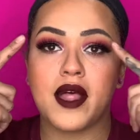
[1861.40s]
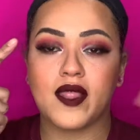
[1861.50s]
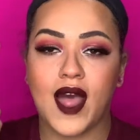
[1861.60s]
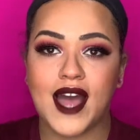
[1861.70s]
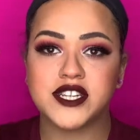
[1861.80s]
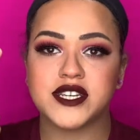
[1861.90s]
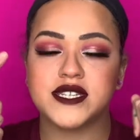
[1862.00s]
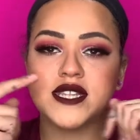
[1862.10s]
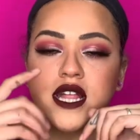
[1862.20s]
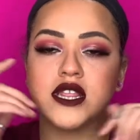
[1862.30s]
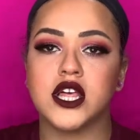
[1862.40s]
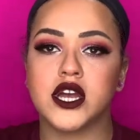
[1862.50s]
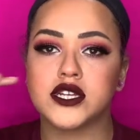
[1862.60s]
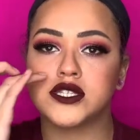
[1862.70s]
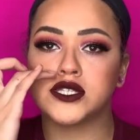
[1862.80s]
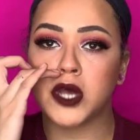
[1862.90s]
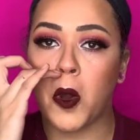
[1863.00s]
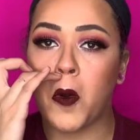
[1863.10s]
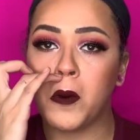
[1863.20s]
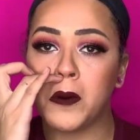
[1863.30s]
lashes. They look
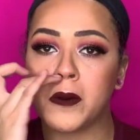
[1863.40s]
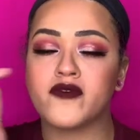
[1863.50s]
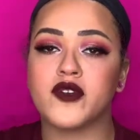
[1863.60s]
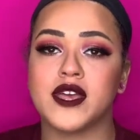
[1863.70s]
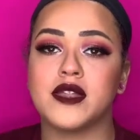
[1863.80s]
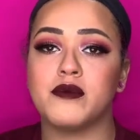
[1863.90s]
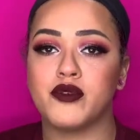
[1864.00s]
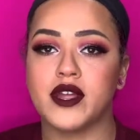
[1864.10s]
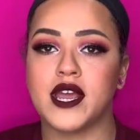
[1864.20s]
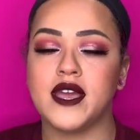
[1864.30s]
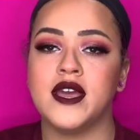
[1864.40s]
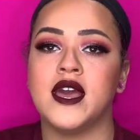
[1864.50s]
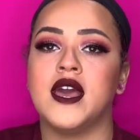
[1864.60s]
so freaking pretty.